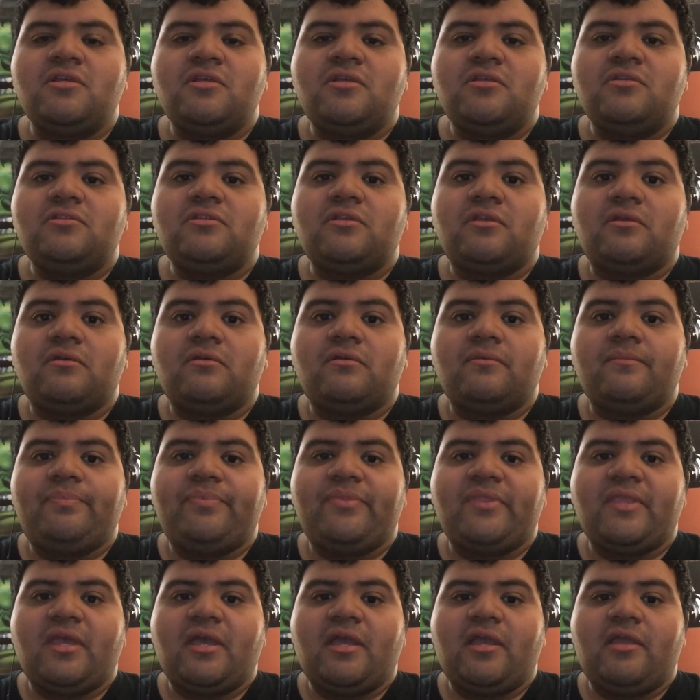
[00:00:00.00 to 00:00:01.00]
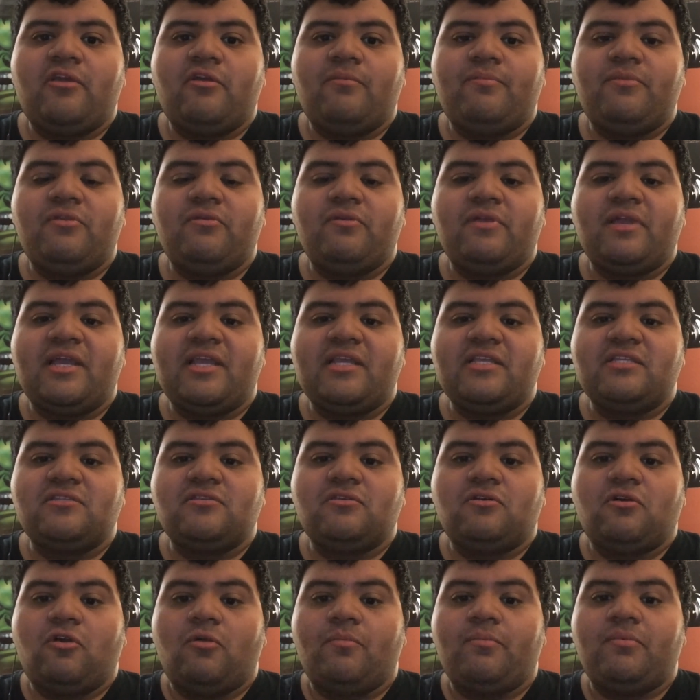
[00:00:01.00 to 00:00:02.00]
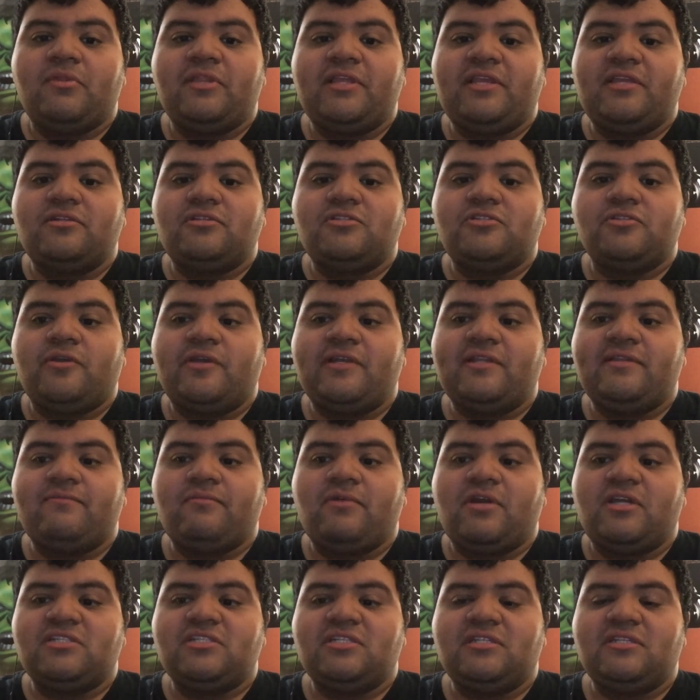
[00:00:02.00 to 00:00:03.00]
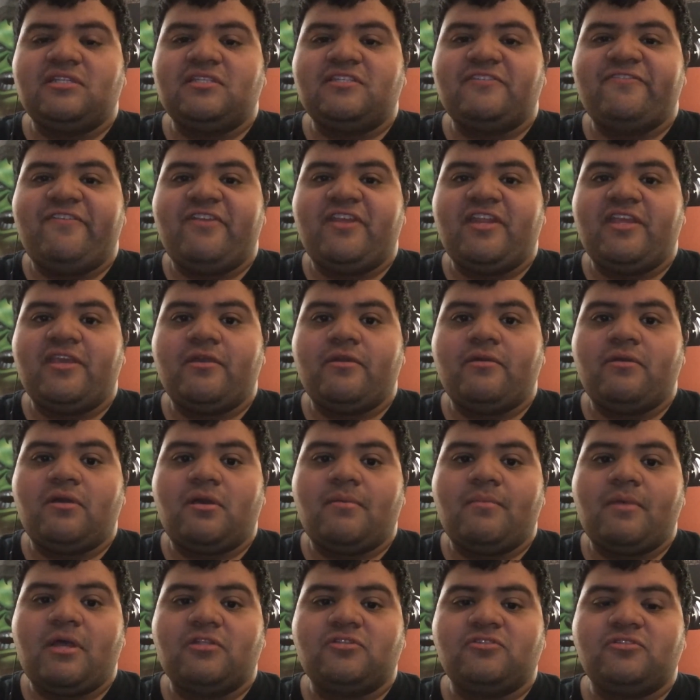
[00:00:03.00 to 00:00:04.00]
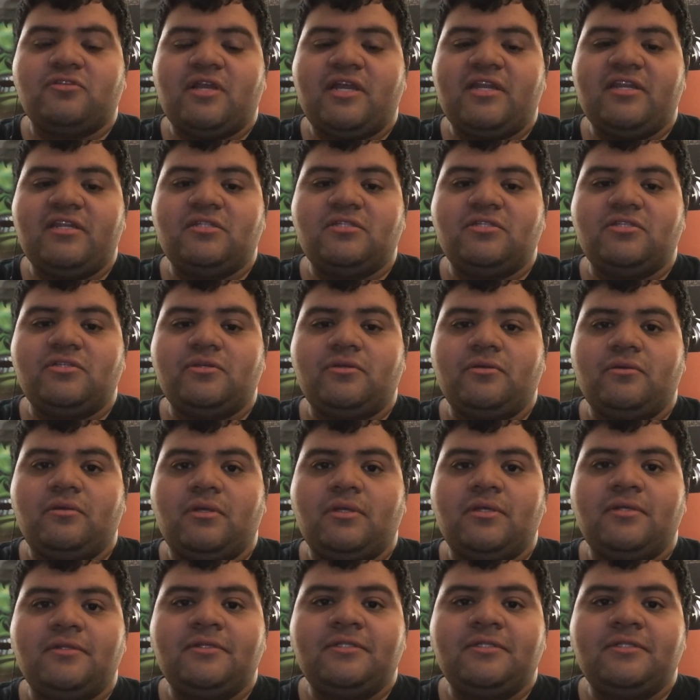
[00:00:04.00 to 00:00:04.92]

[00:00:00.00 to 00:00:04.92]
So I hope you guys hopefully enjoyed watching this video. I'll try to do